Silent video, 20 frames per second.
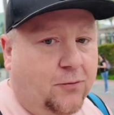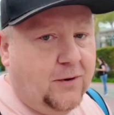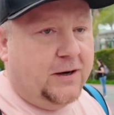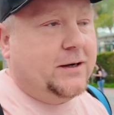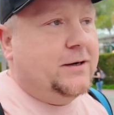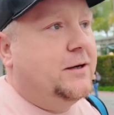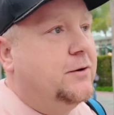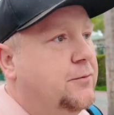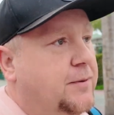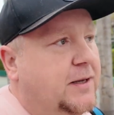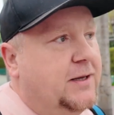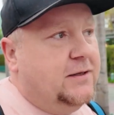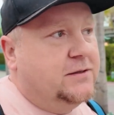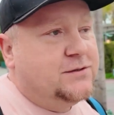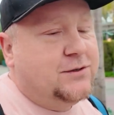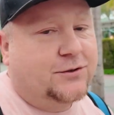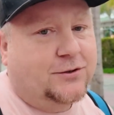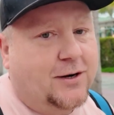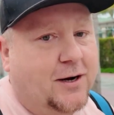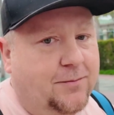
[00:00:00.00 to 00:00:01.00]
window
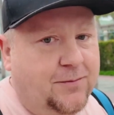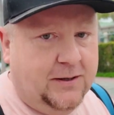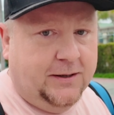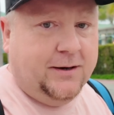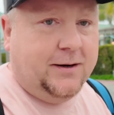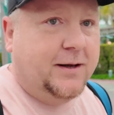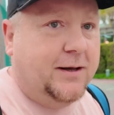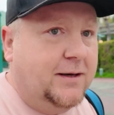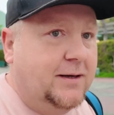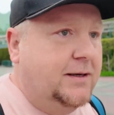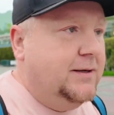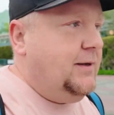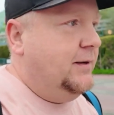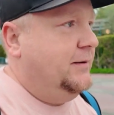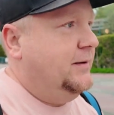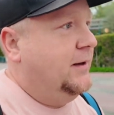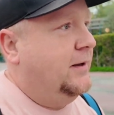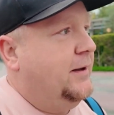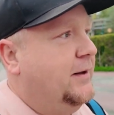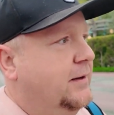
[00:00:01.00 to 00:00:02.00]
pins are dropping today,
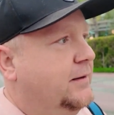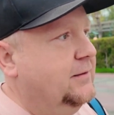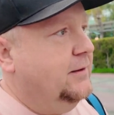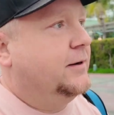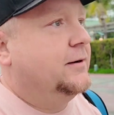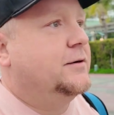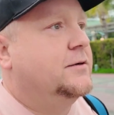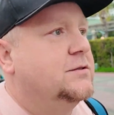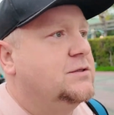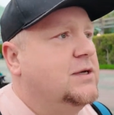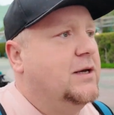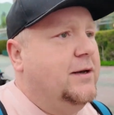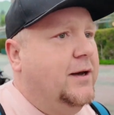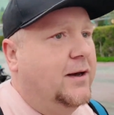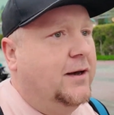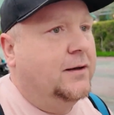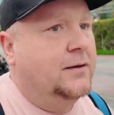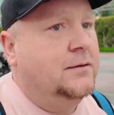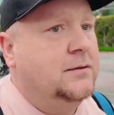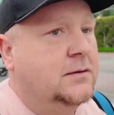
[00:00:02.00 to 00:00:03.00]
and there's
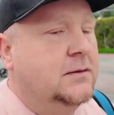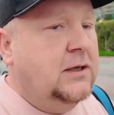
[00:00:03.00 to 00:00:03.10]
a